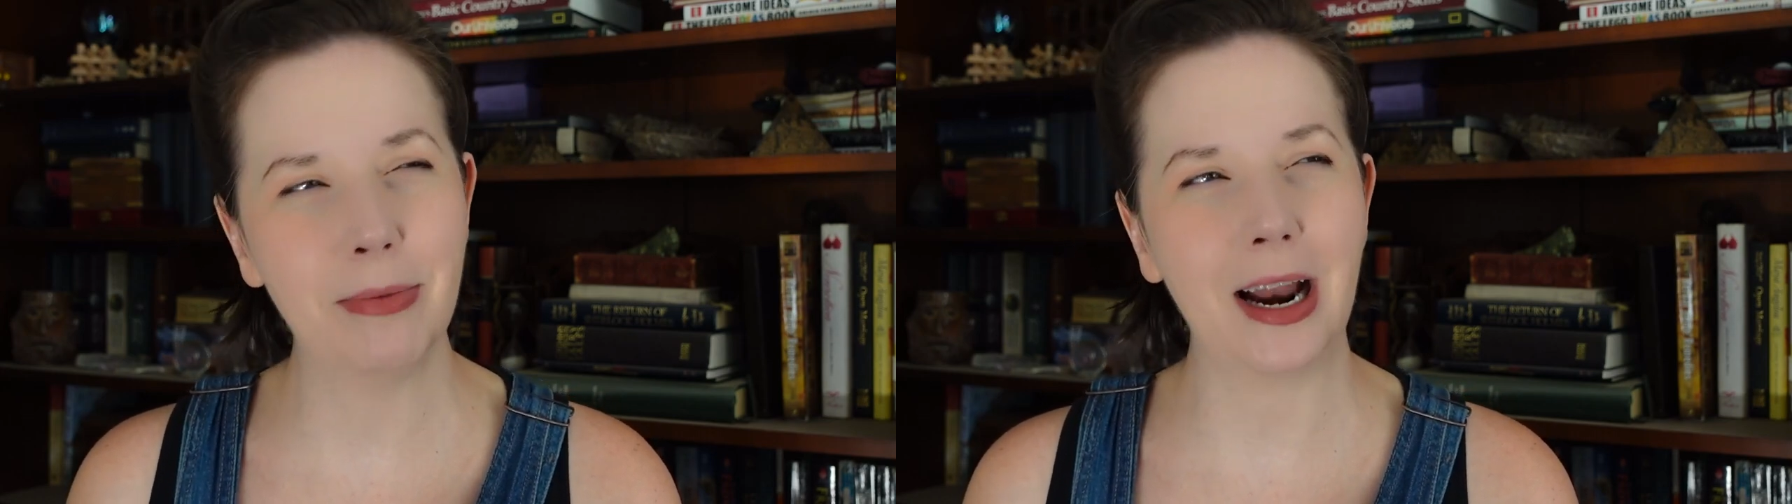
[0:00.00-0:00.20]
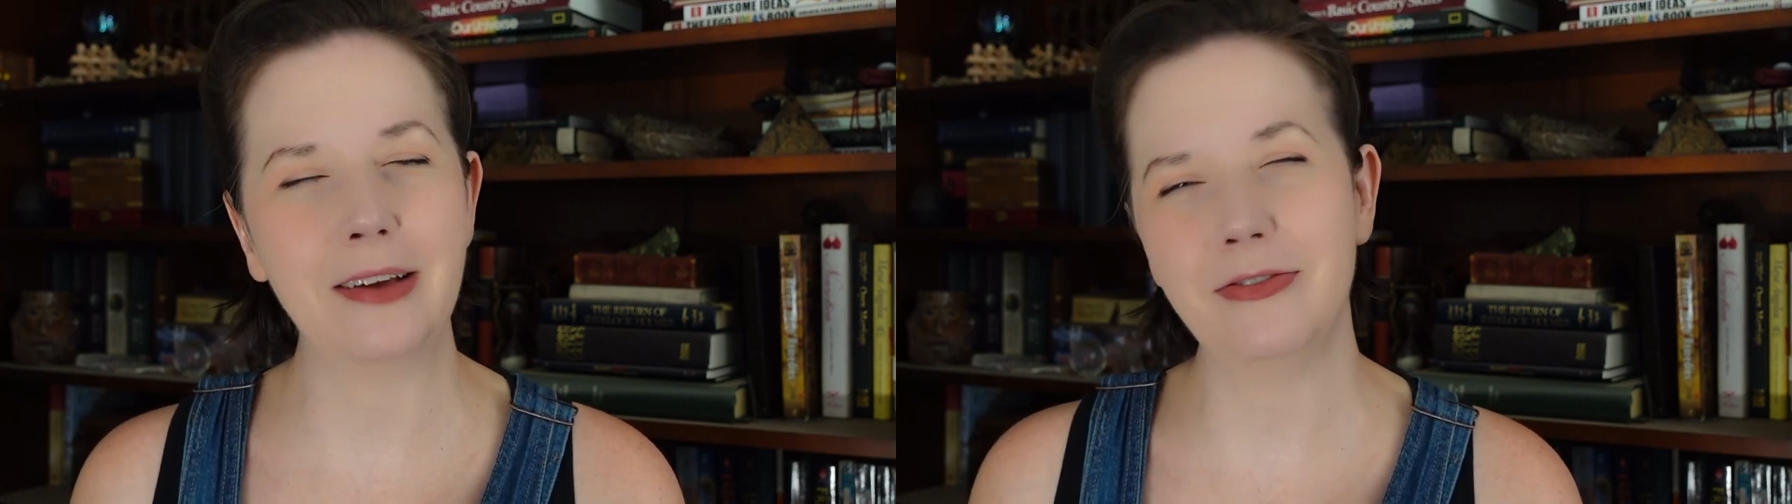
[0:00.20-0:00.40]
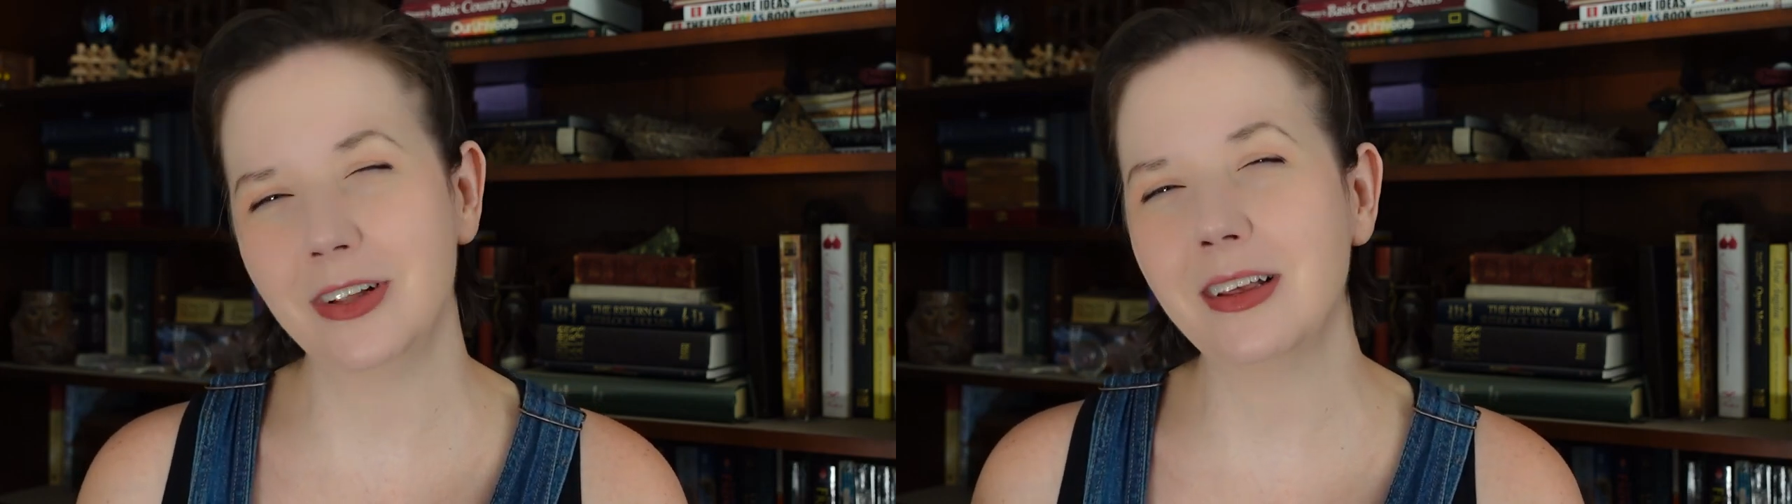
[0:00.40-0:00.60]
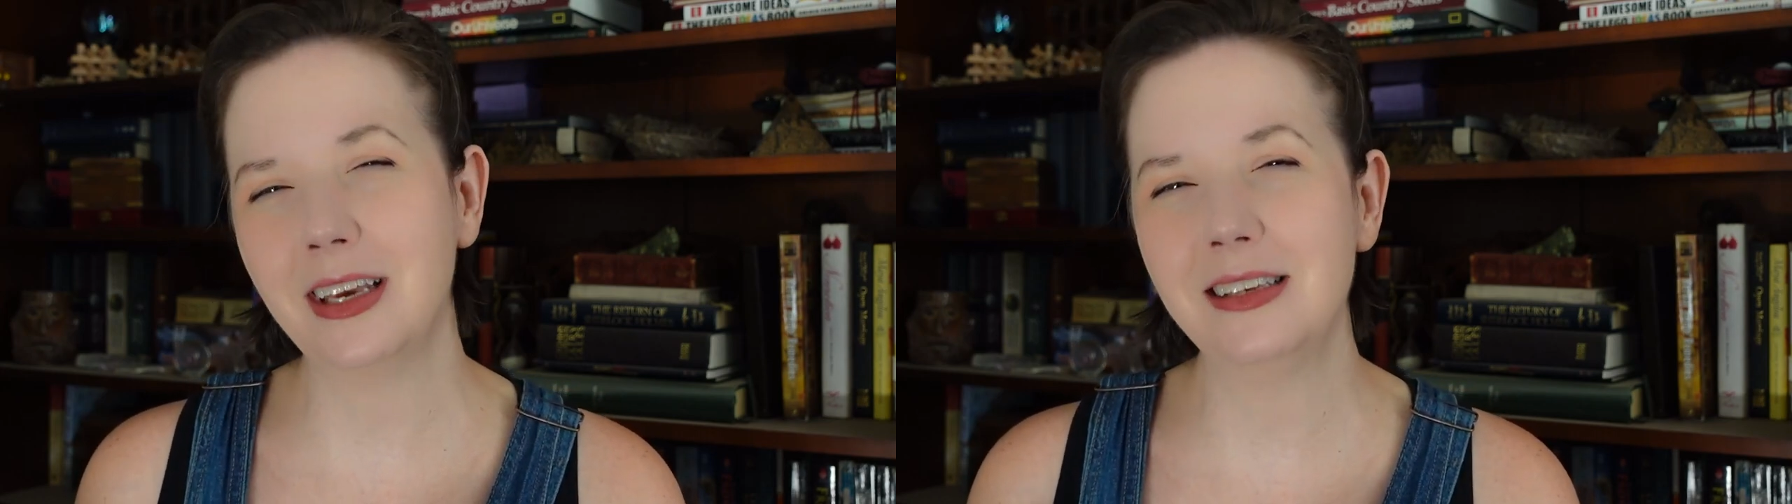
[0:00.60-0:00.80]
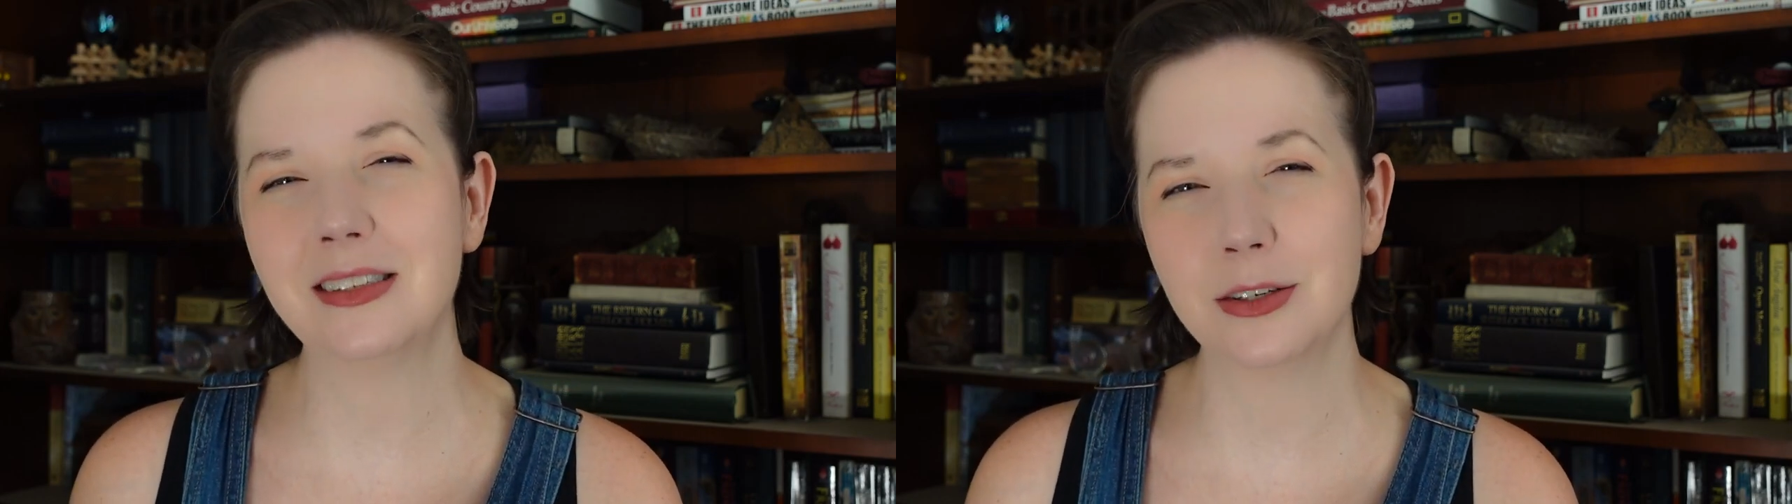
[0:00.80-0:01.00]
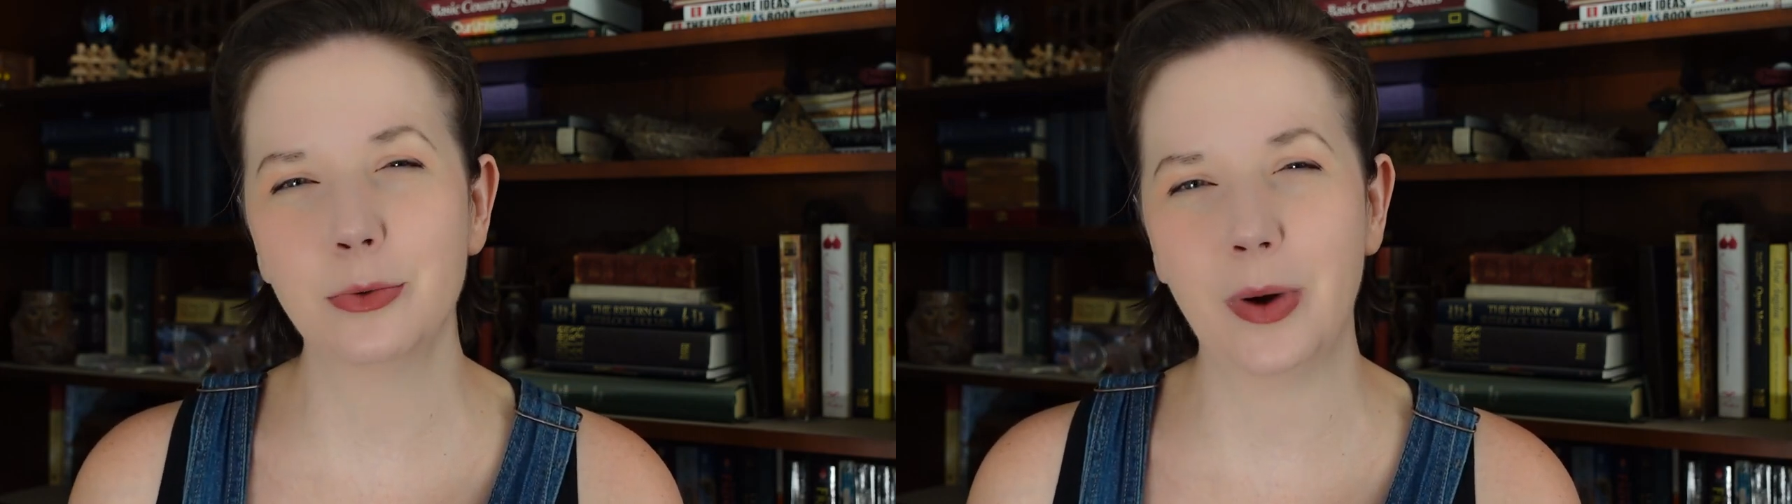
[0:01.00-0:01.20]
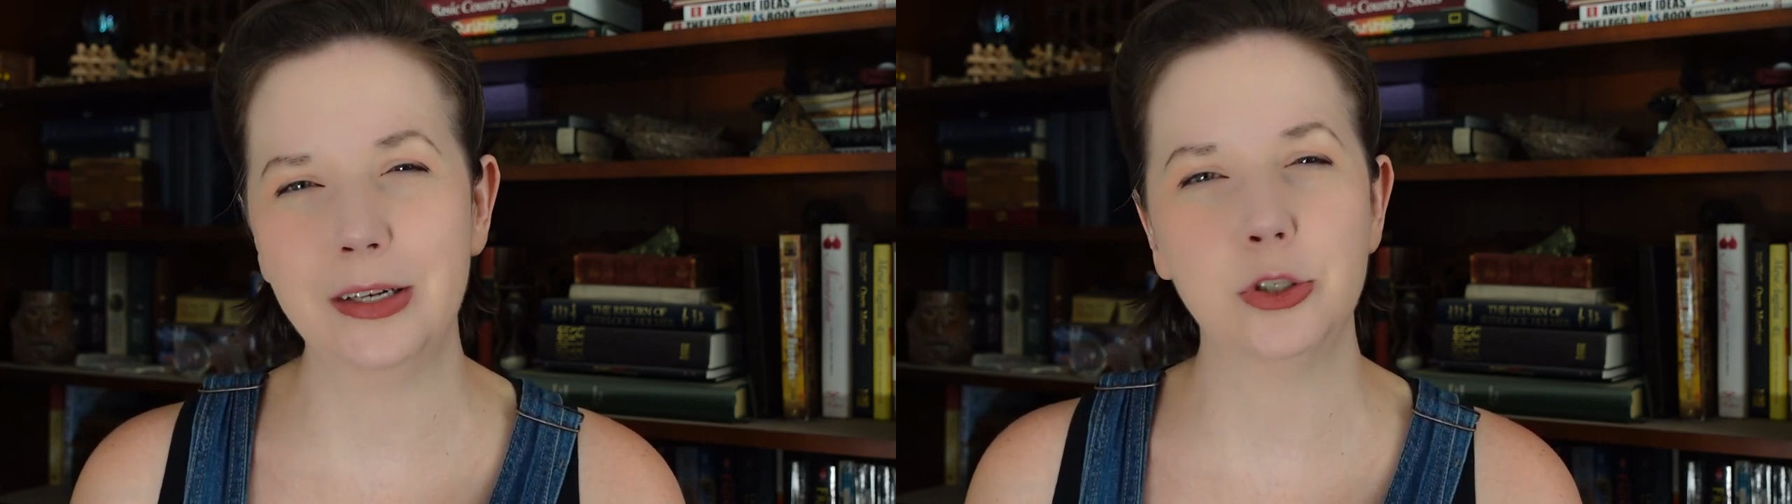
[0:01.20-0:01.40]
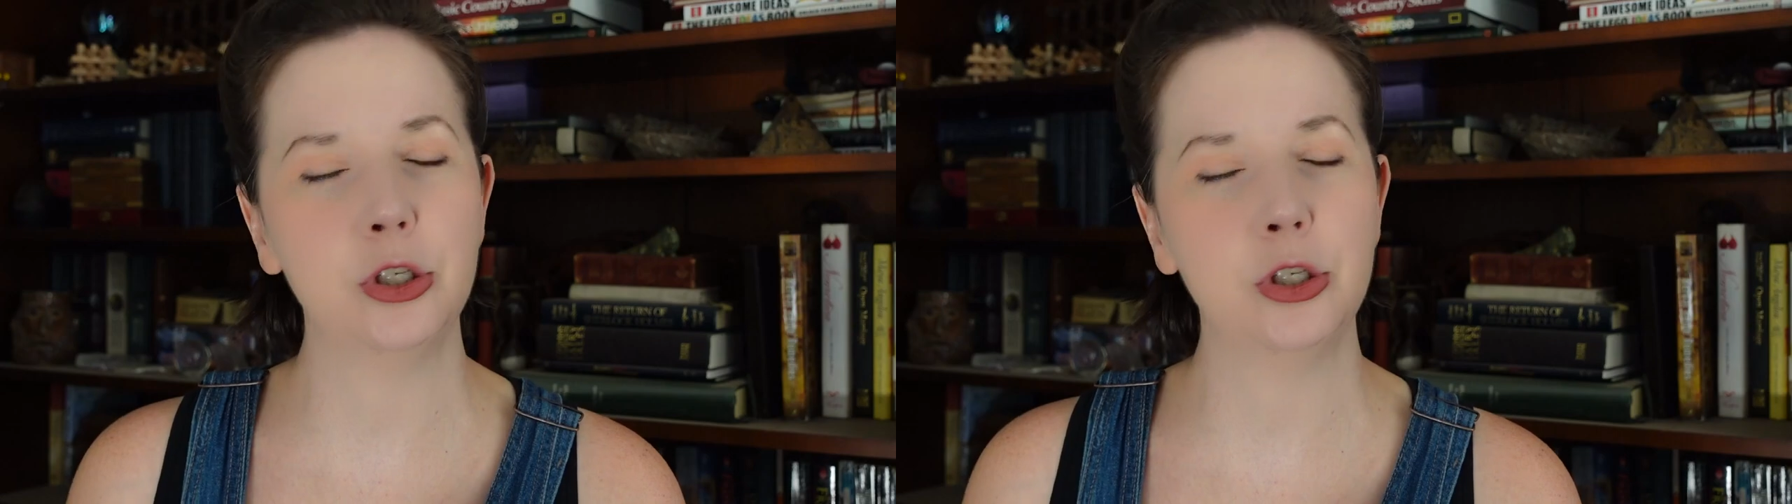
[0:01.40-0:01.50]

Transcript: but I feel like he still went